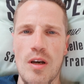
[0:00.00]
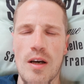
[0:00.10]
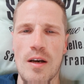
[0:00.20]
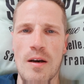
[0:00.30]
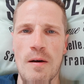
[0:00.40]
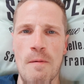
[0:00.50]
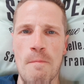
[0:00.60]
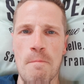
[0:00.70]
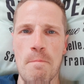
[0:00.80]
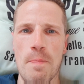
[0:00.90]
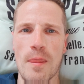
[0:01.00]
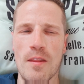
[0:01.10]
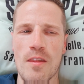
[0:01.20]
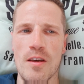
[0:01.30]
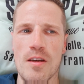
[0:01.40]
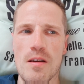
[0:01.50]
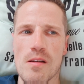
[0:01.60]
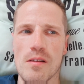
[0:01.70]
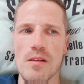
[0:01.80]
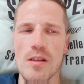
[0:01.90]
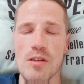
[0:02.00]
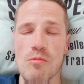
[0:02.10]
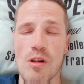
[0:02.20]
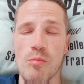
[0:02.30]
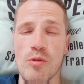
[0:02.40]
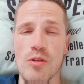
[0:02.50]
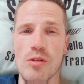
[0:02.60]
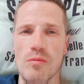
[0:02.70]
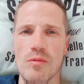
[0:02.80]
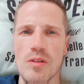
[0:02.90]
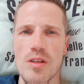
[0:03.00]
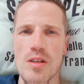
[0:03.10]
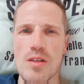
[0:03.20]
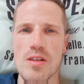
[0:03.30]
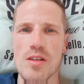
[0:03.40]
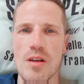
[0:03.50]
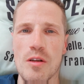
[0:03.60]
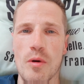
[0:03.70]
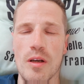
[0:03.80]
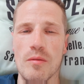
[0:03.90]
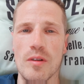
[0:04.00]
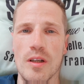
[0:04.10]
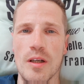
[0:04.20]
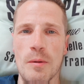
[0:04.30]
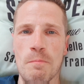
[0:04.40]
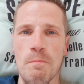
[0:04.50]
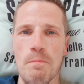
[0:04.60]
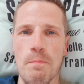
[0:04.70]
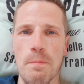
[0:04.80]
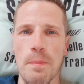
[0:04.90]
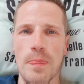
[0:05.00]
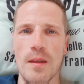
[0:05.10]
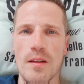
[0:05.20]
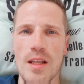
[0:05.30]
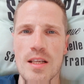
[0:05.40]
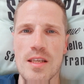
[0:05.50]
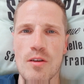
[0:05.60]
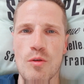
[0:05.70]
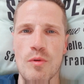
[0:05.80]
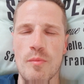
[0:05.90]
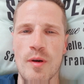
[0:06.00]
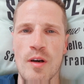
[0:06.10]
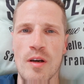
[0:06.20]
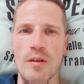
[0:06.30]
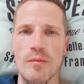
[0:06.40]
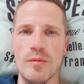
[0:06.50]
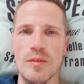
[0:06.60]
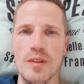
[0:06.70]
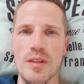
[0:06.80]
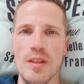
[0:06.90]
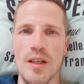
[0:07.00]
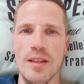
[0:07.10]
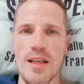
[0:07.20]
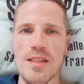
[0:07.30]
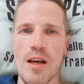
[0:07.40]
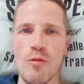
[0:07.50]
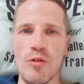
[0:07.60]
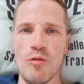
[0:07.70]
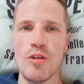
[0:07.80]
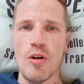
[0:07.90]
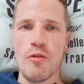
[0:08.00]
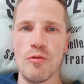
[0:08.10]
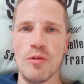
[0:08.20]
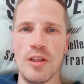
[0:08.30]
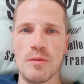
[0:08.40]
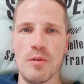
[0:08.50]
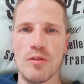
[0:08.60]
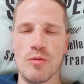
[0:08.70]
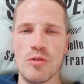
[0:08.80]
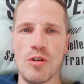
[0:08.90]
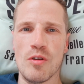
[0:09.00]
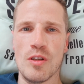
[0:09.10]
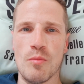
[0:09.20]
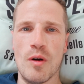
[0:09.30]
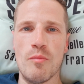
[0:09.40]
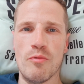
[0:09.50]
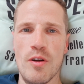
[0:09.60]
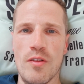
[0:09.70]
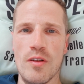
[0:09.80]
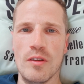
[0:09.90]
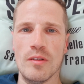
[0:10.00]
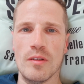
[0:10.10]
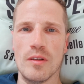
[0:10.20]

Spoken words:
I think it's well put. So anyway, that's how you prepare, and that's how you go through an experience also, is by breathing